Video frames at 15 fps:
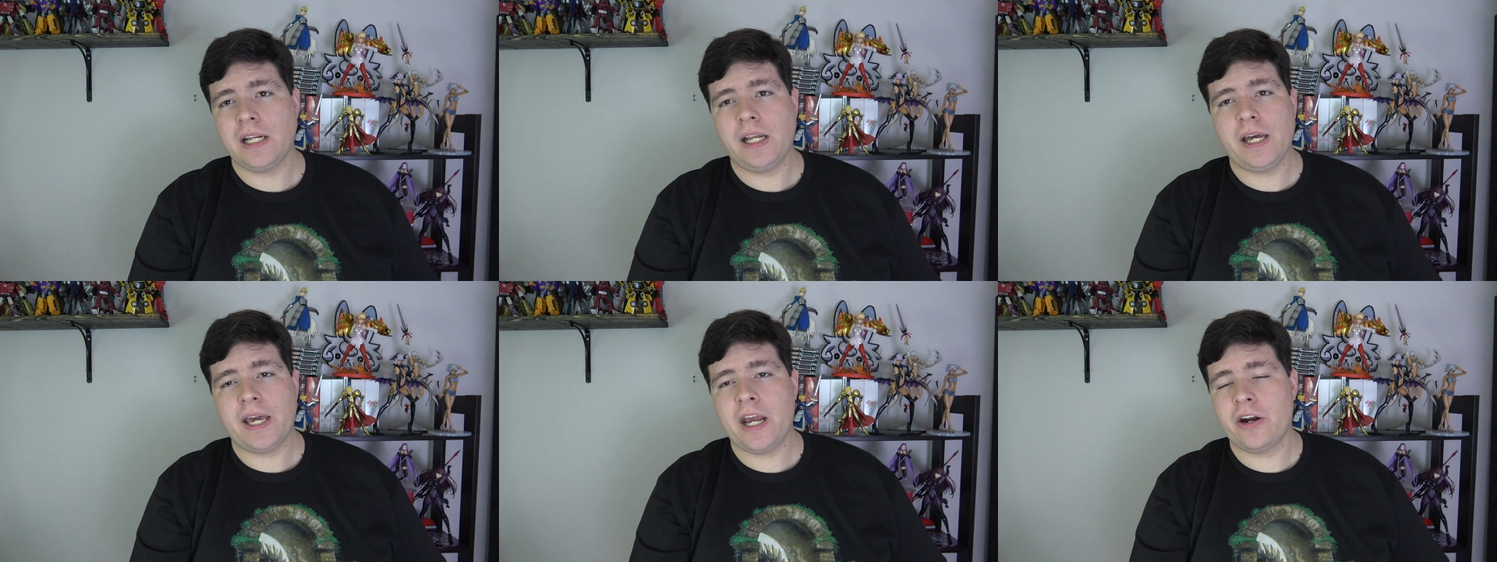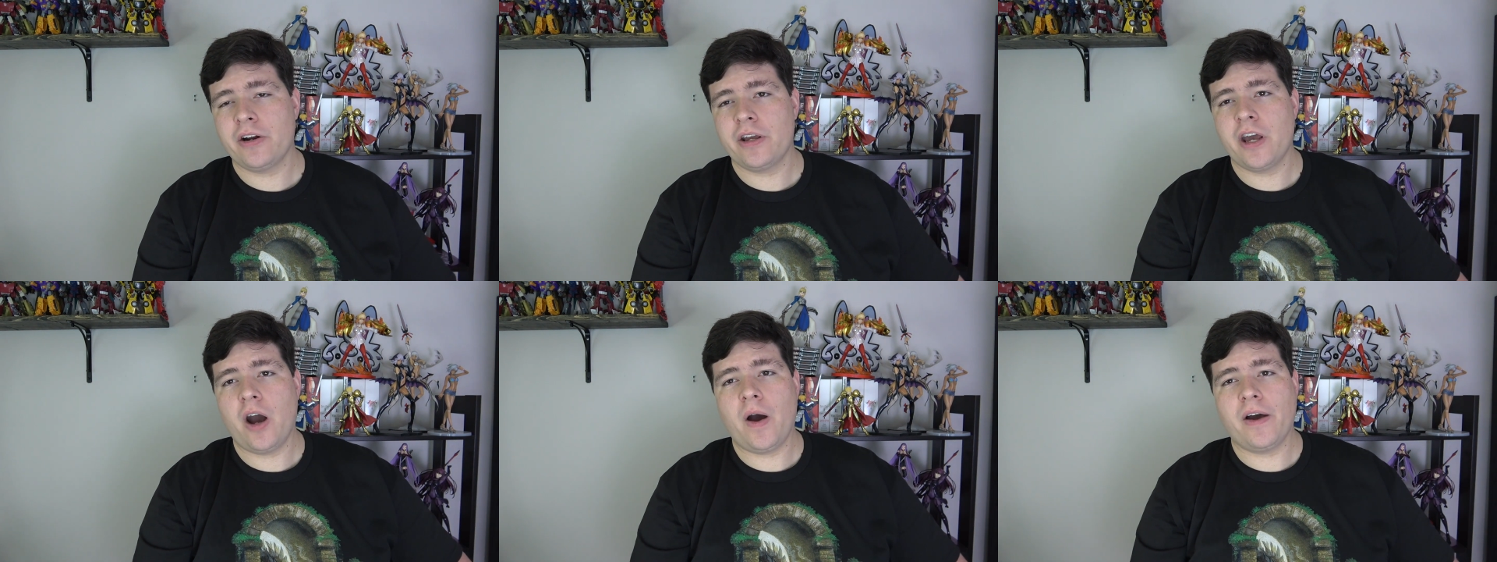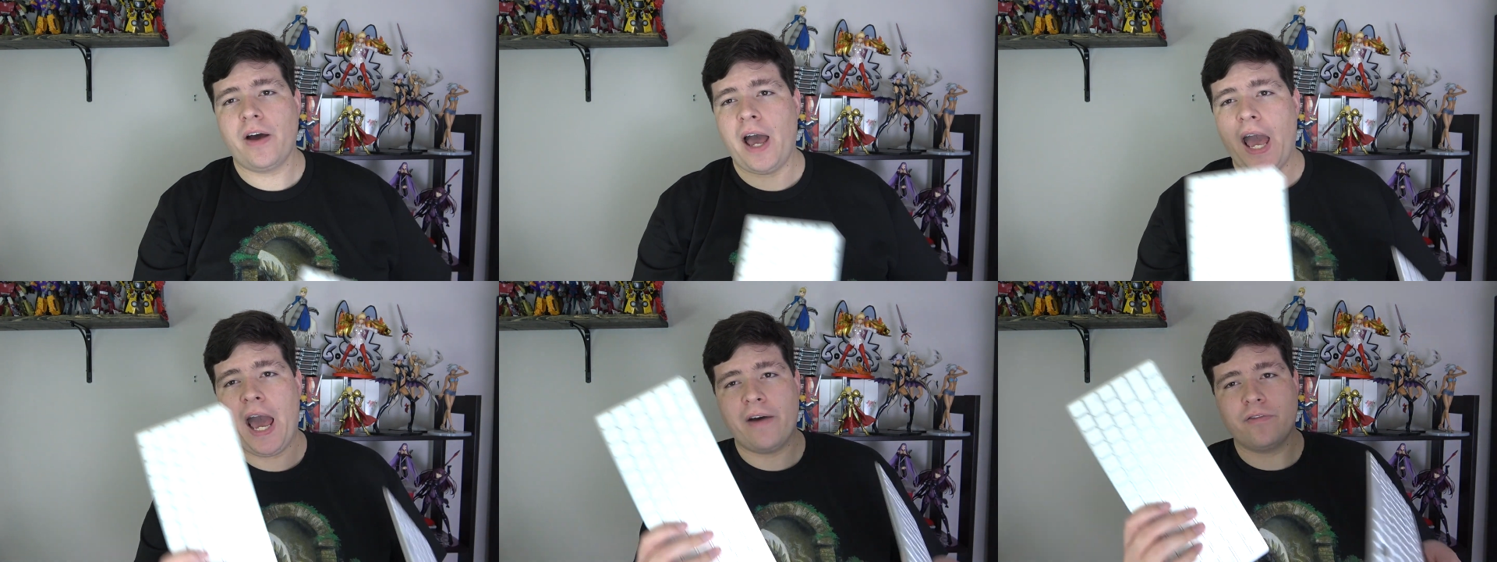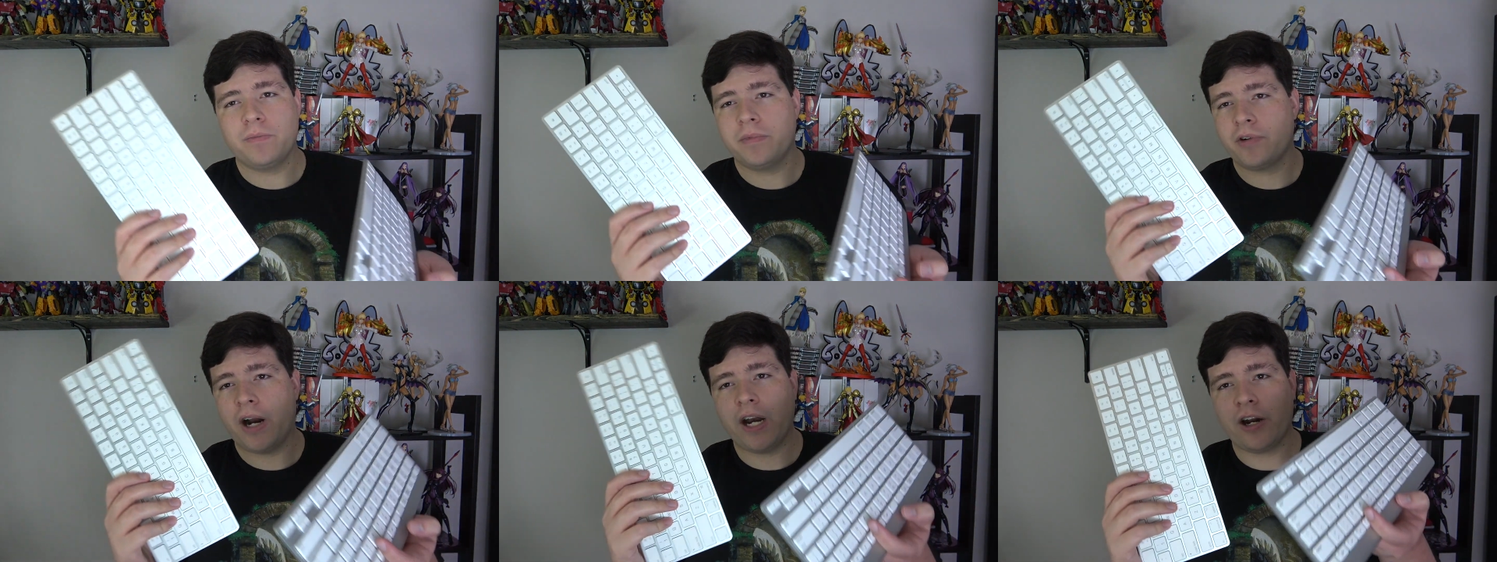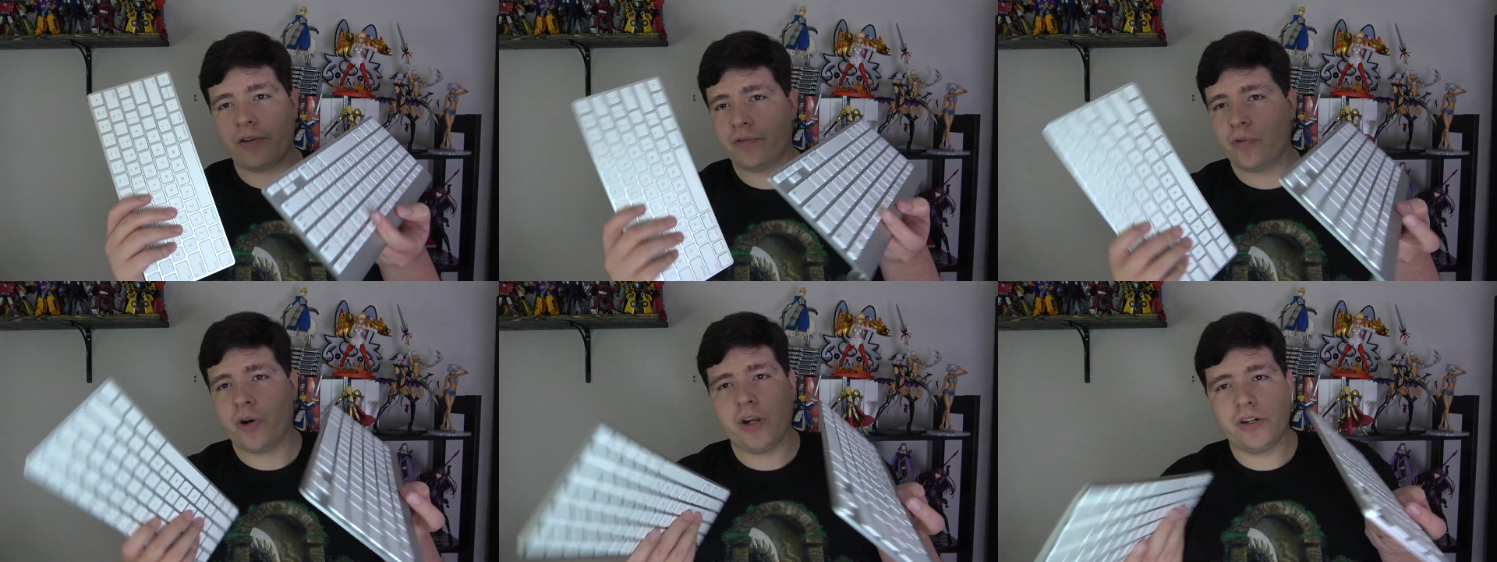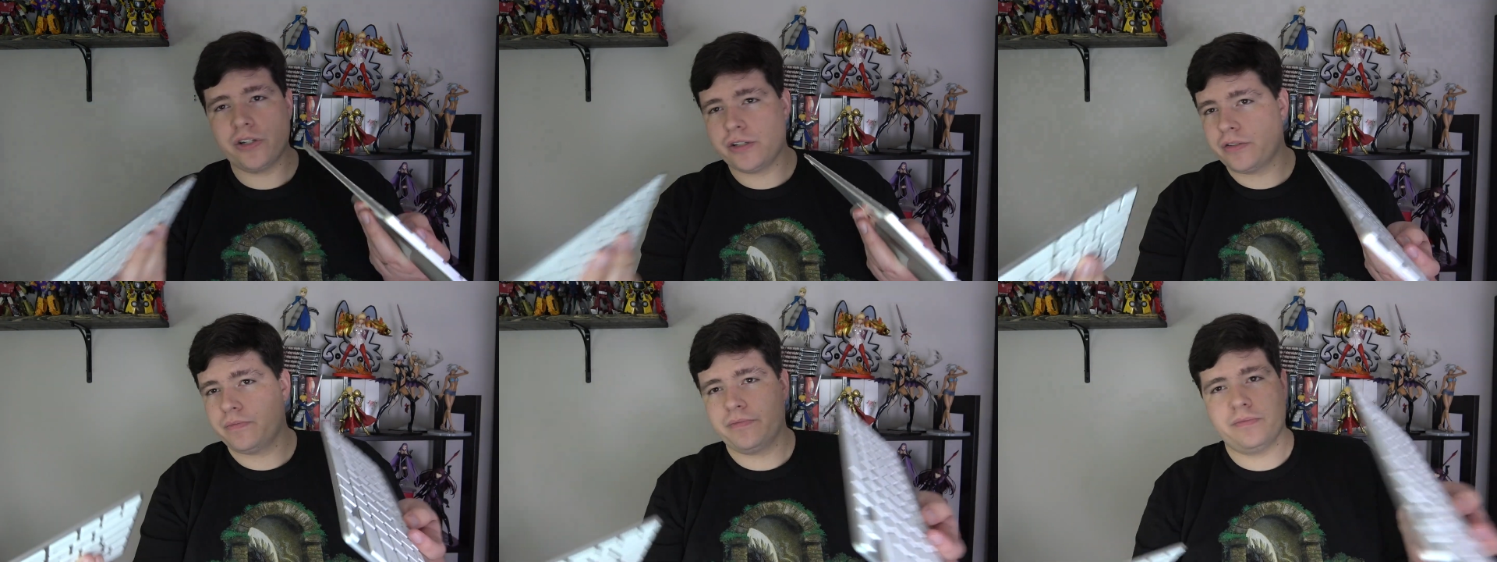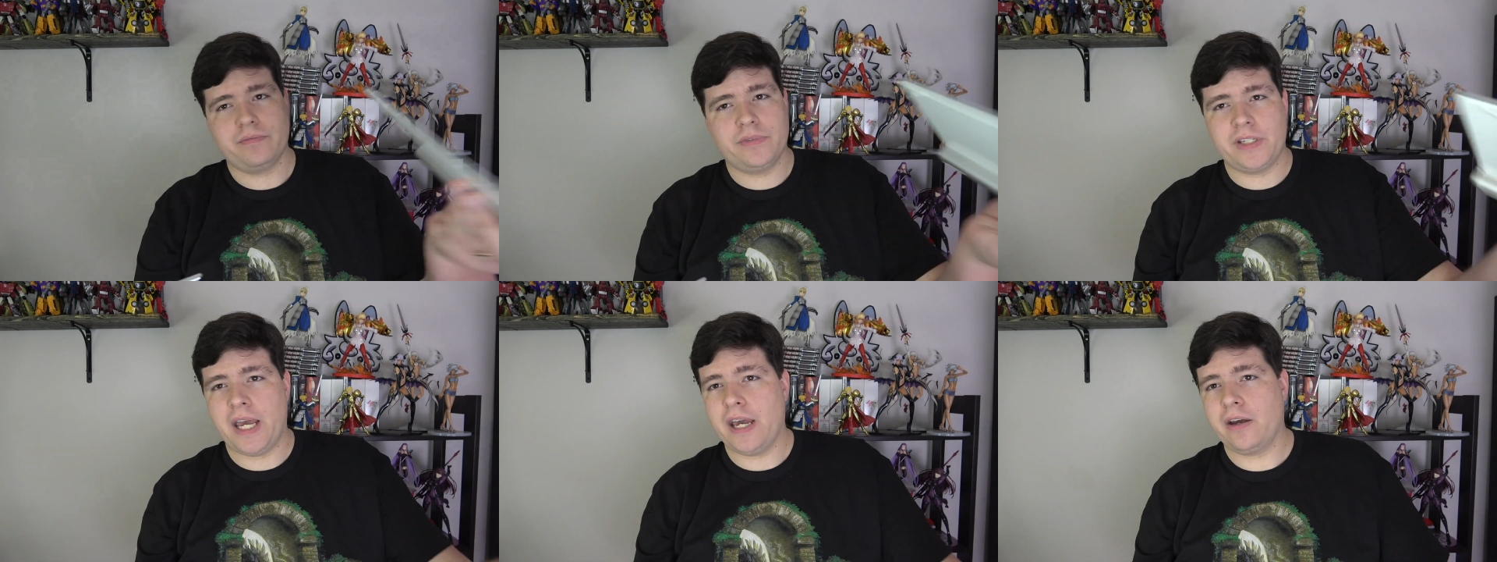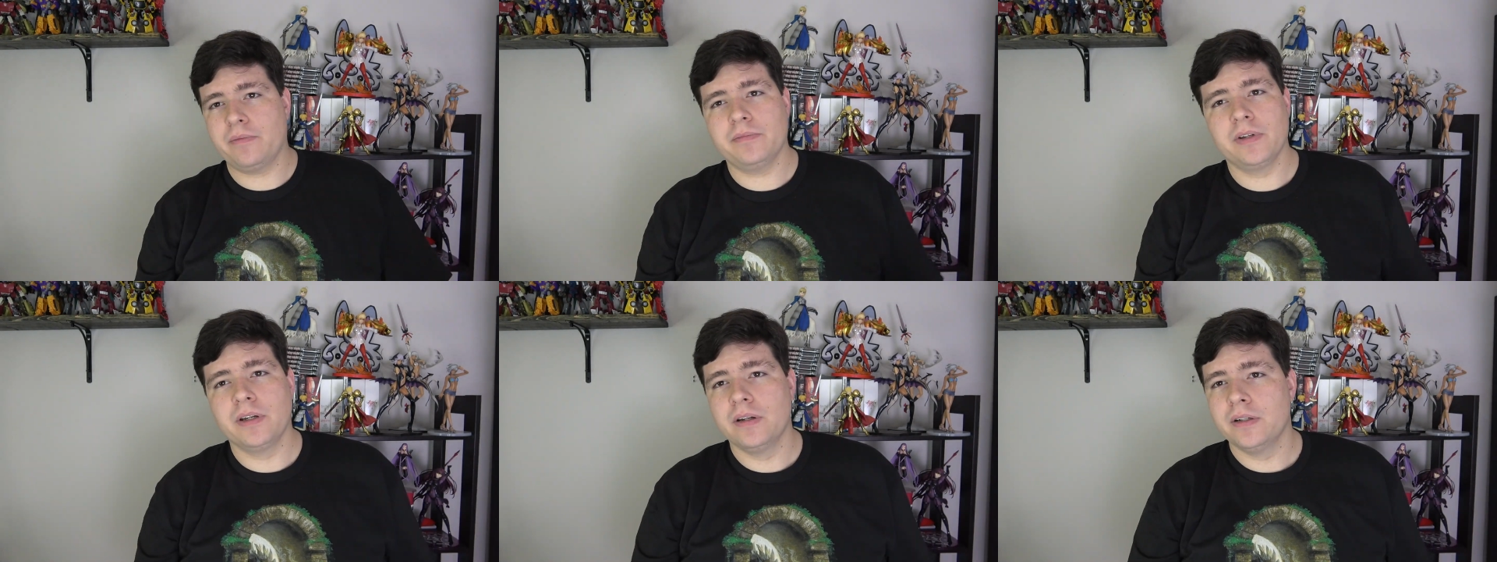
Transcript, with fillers: Like, here you go. I have them right here for you. Just take them.